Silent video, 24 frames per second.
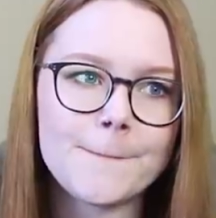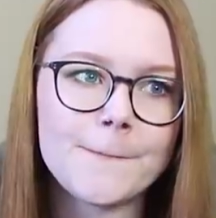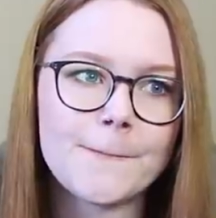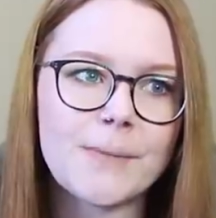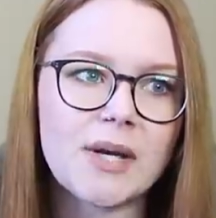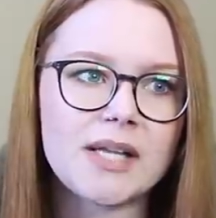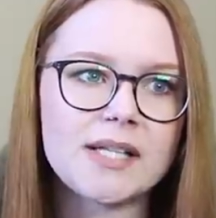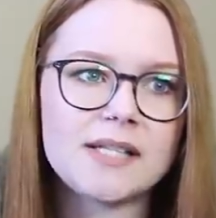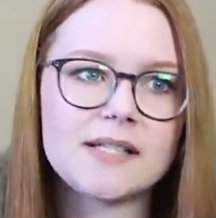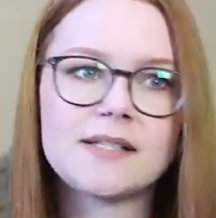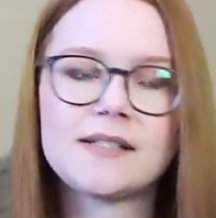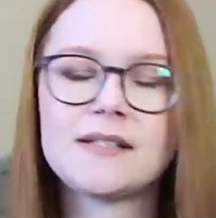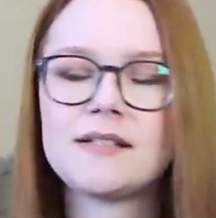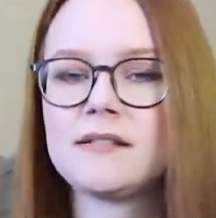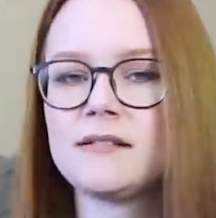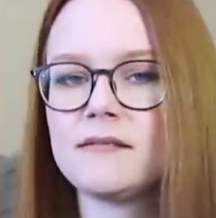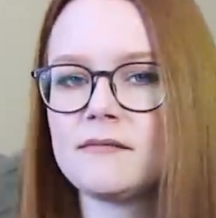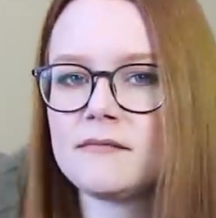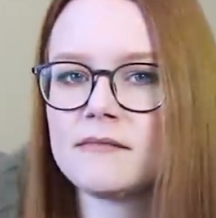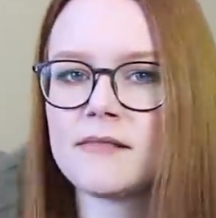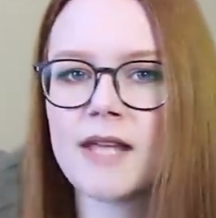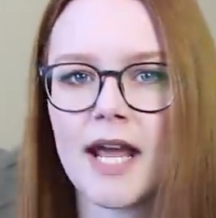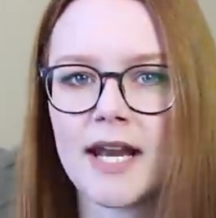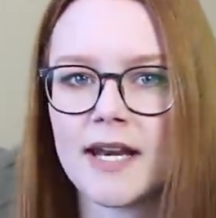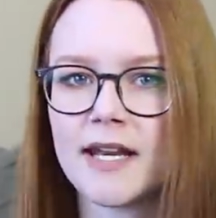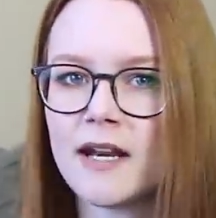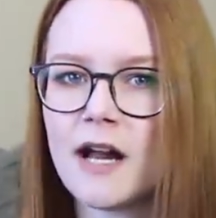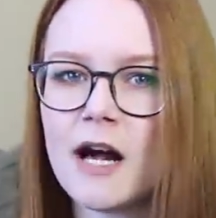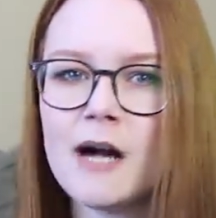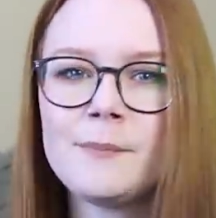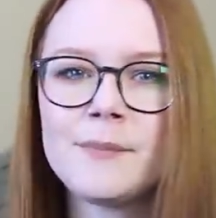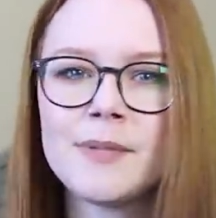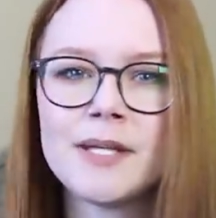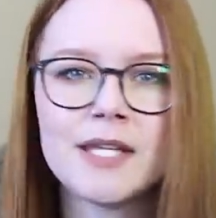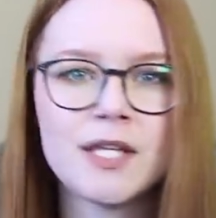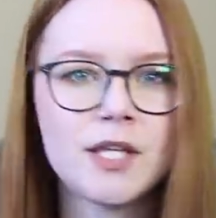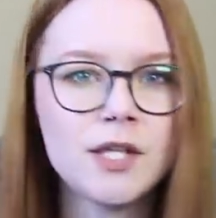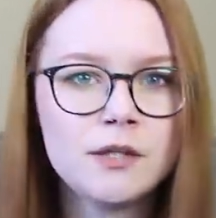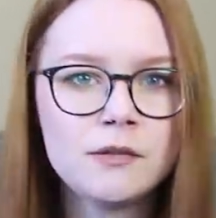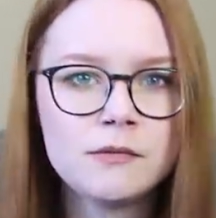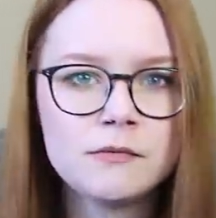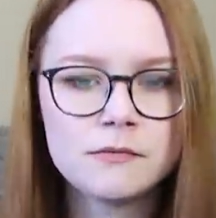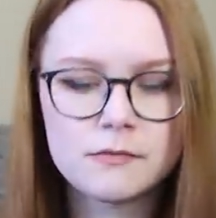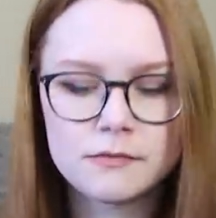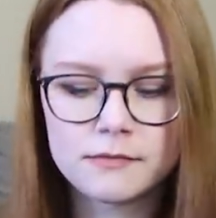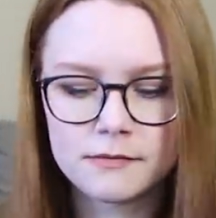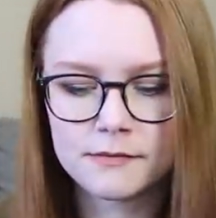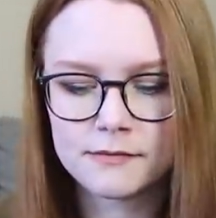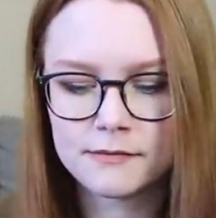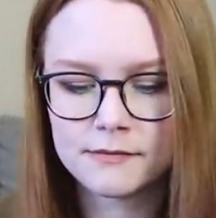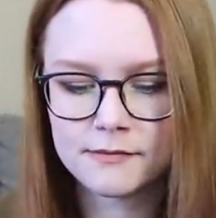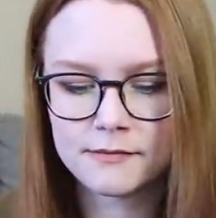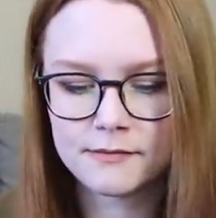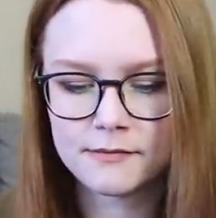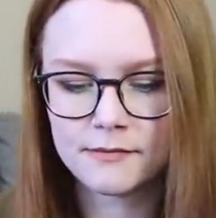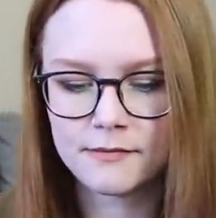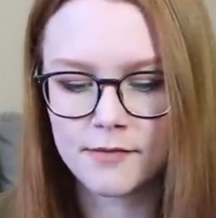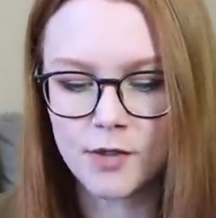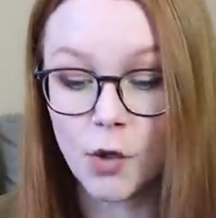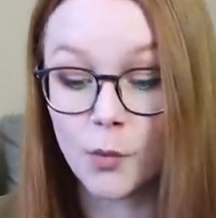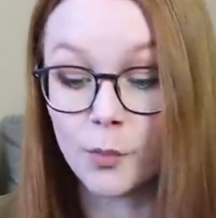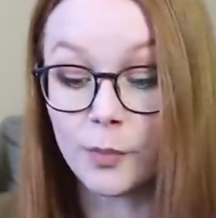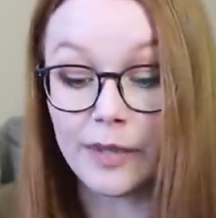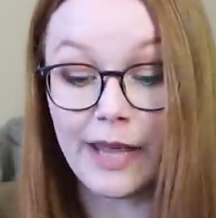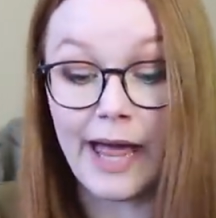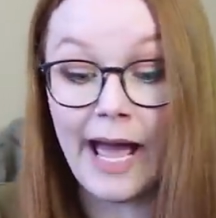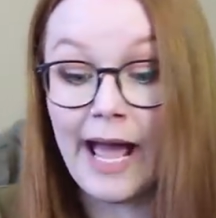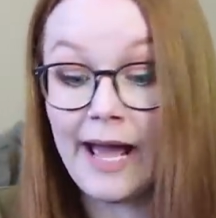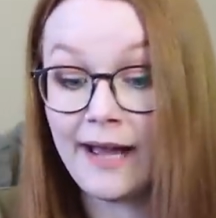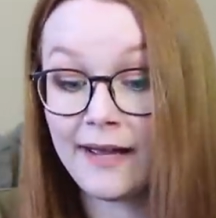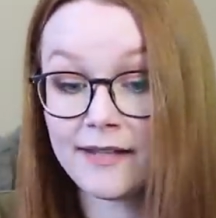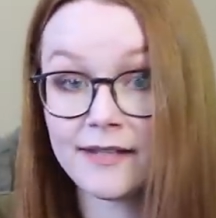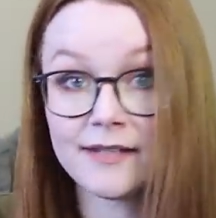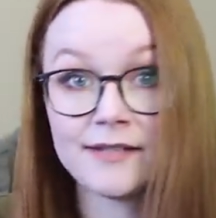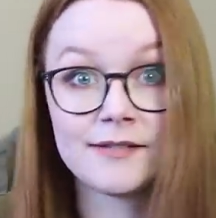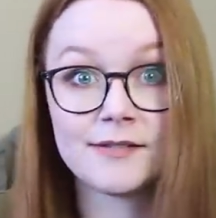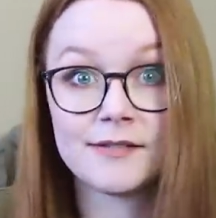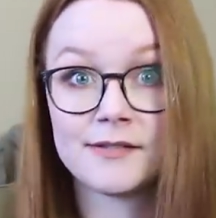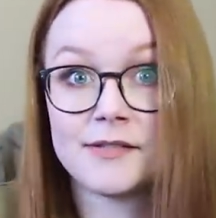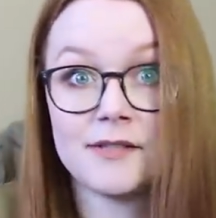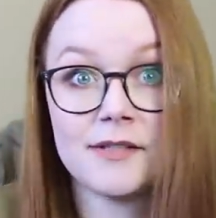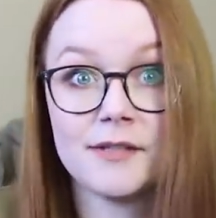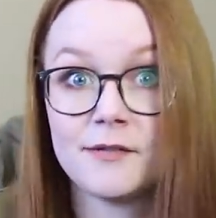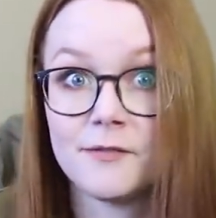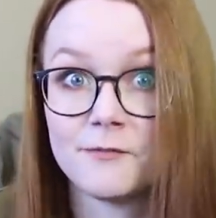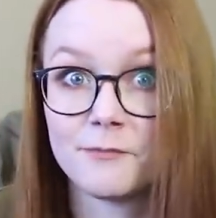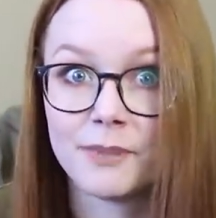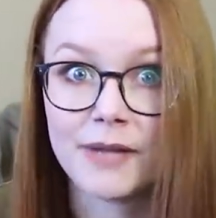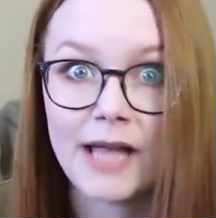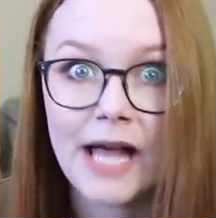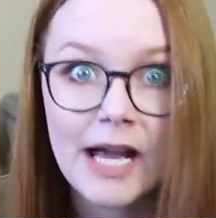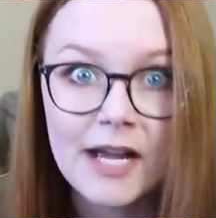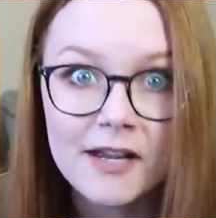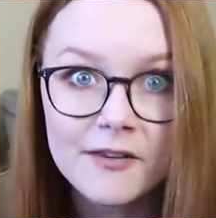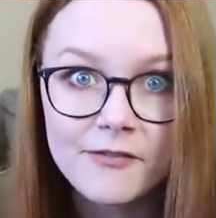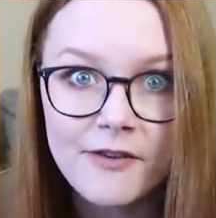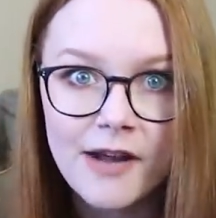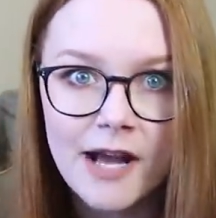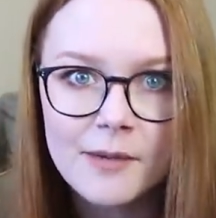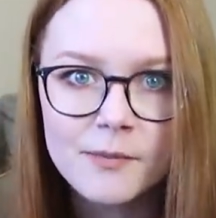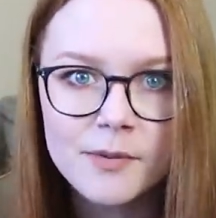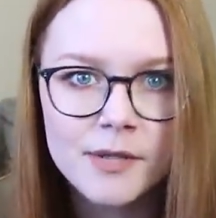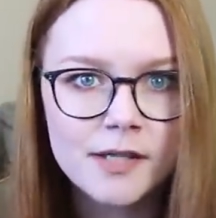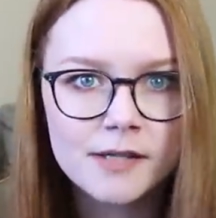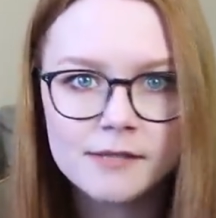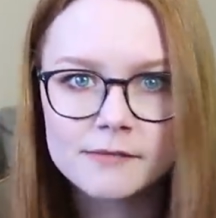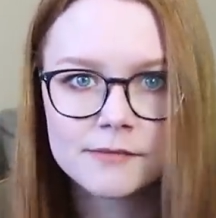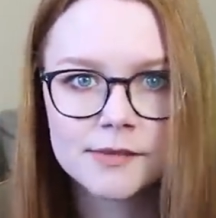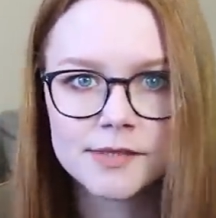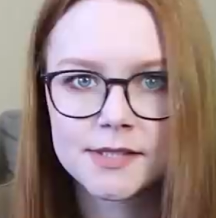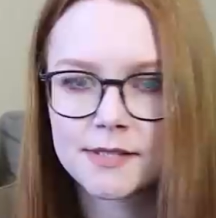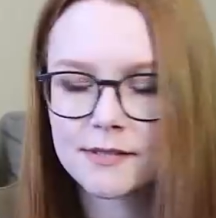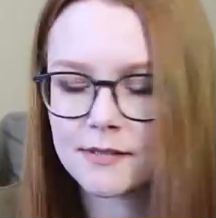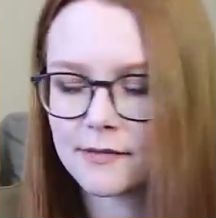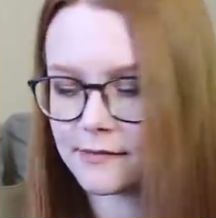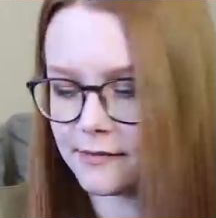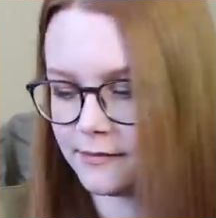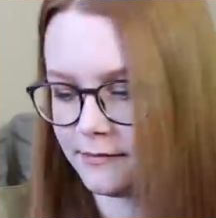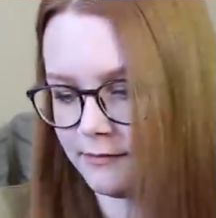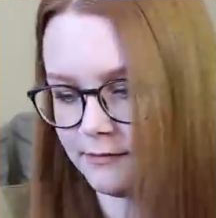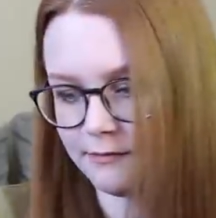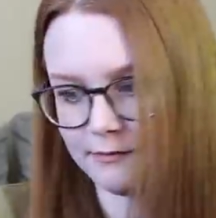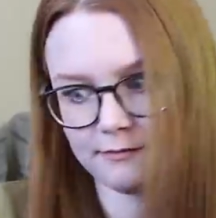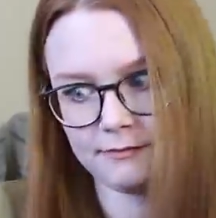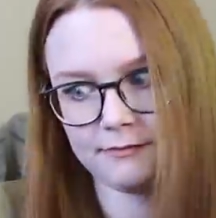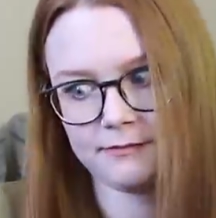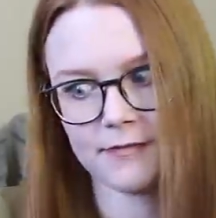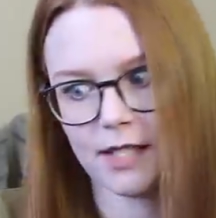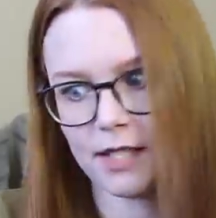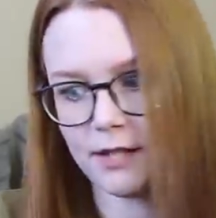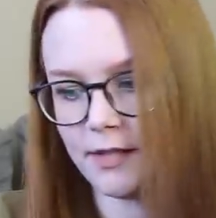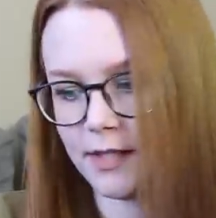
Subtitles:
but can it not be cute? No black? You know, black fabric? What's going on?